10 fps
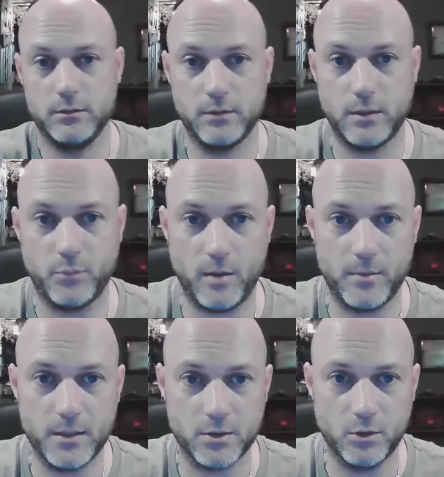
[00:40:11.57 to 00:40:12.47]
That probably
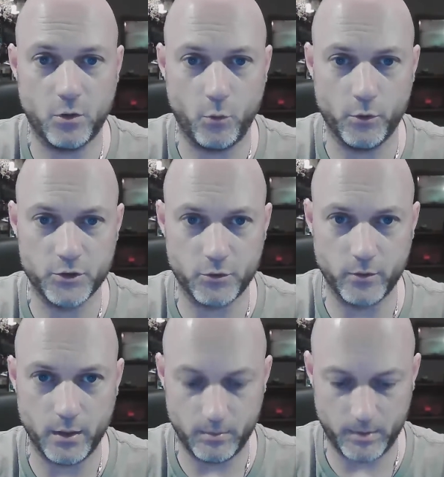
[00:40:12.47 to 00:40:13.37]
doesn't look orange through
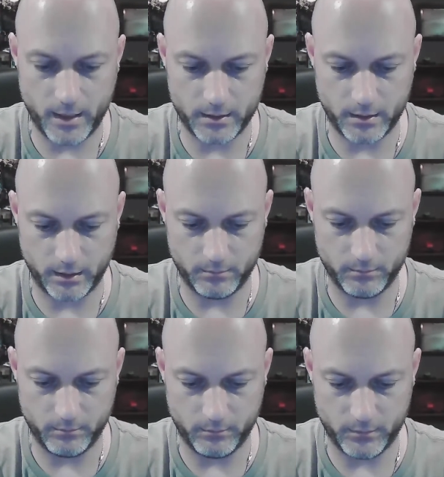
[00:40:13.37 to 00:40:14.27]
here, but that's like
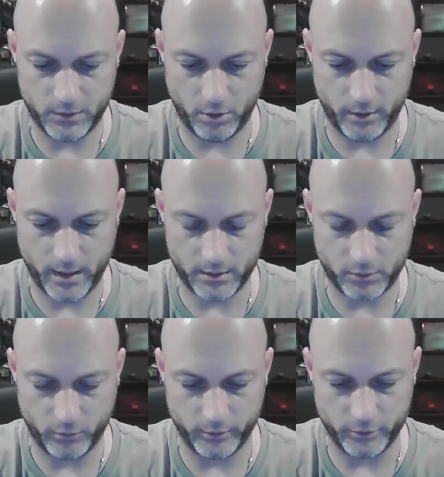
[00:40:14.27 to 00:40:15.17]
dark ass
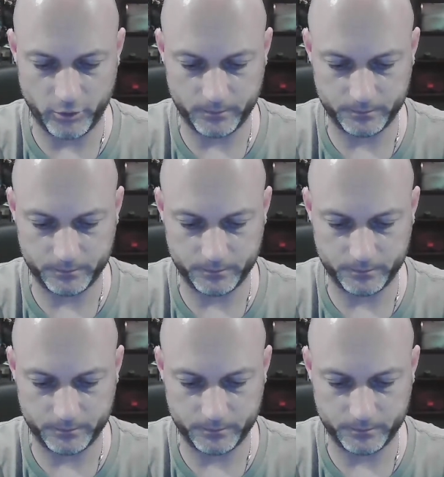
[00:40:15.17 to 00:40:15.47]
orange.